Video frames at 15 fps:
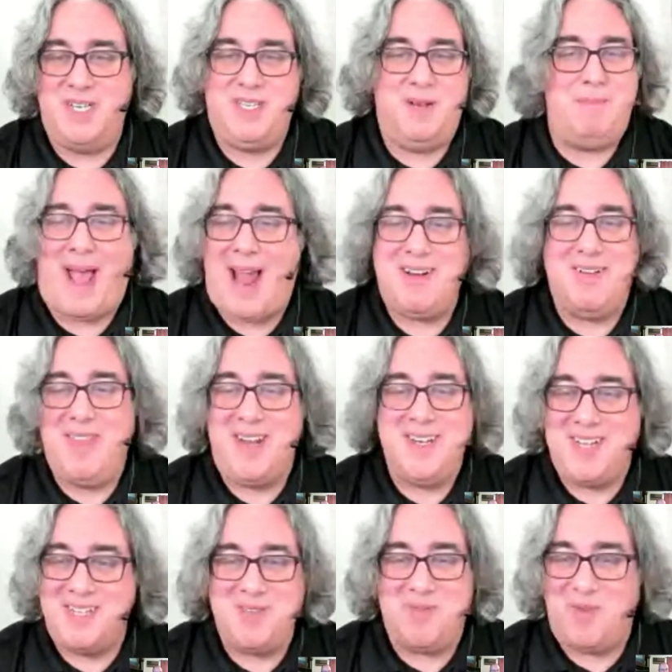does it matter that it
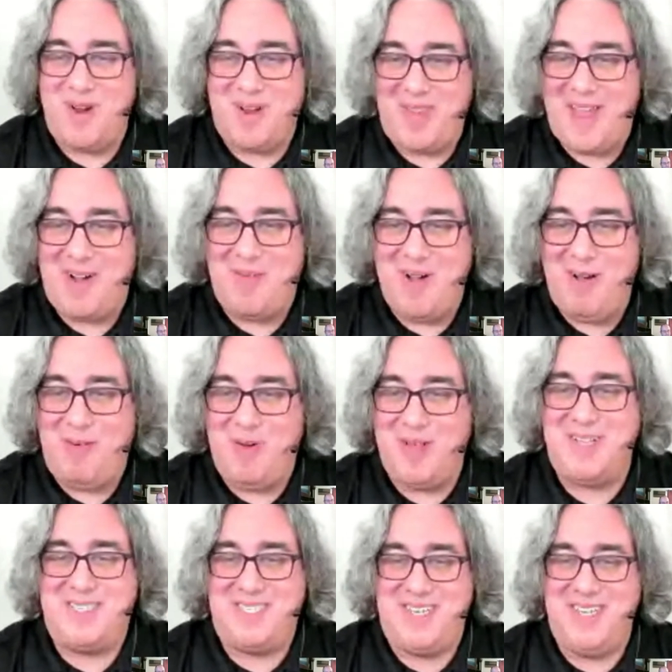doesn't work that well? Will
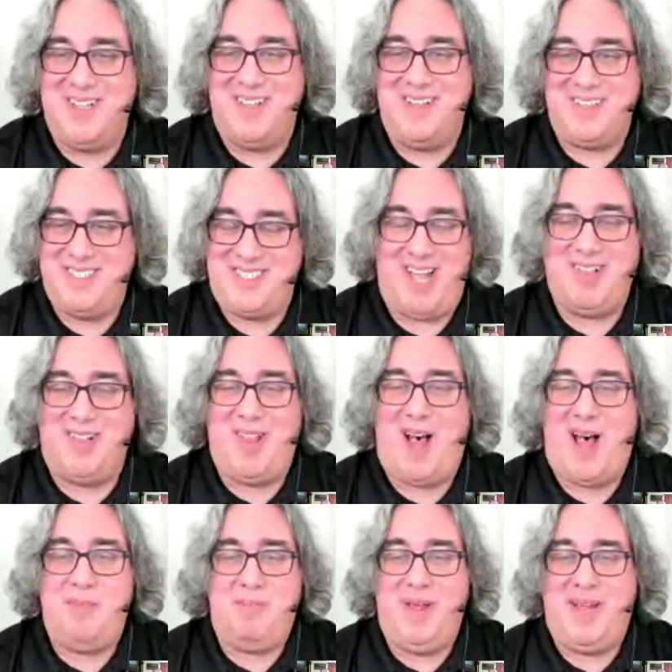it still sell a
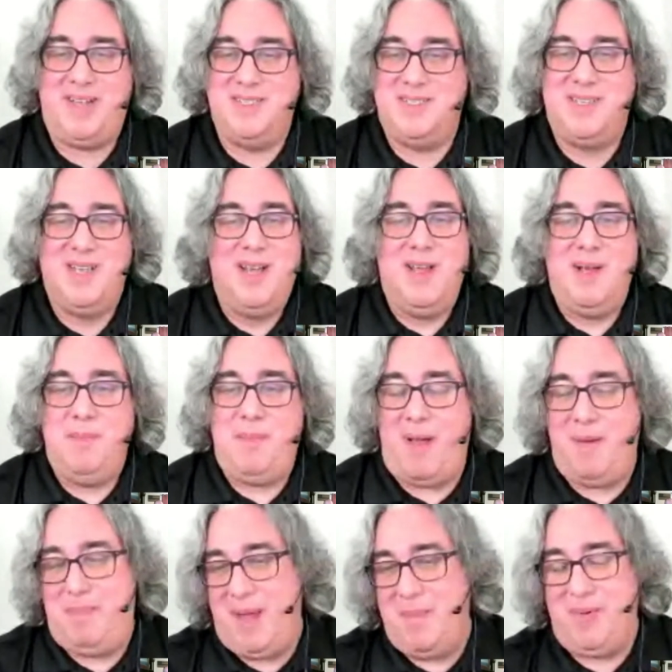lot? Because
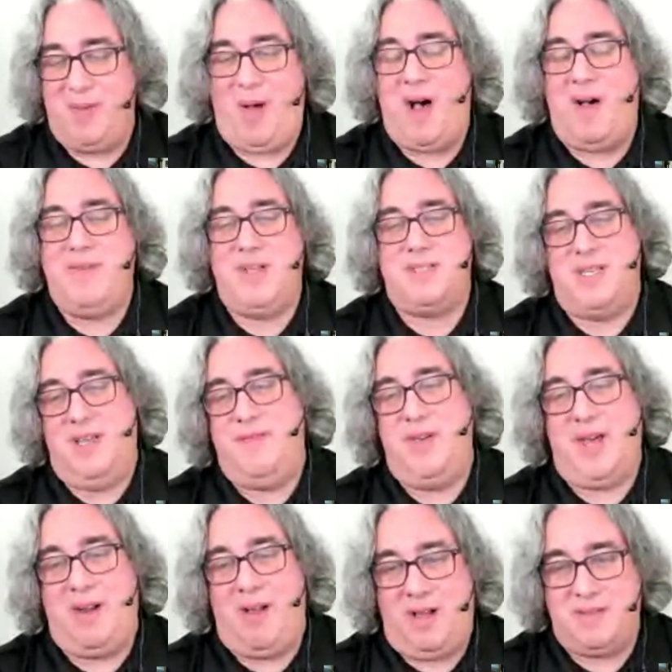people, obviously, if you
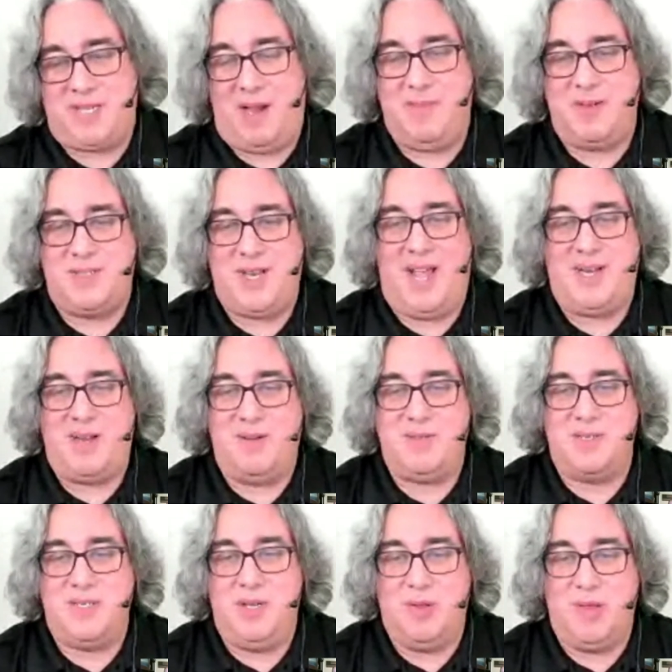get an Alzheimer's
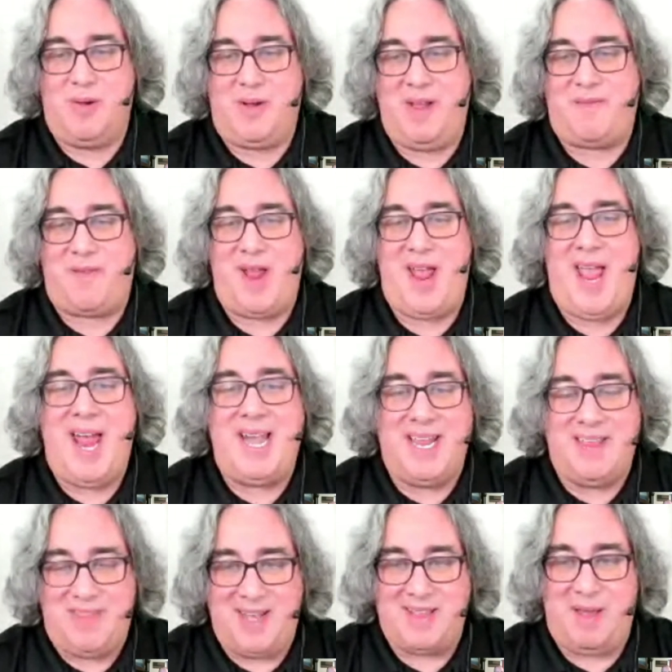diagnosis, you're looking for
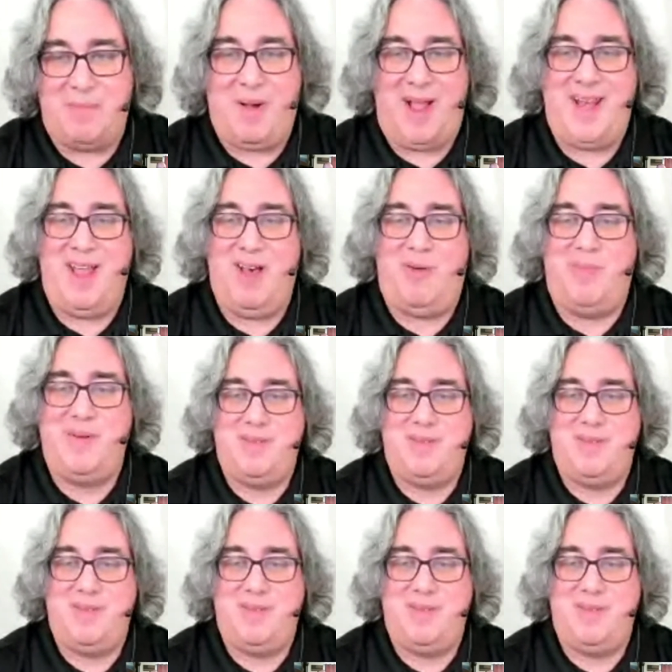anything that might help.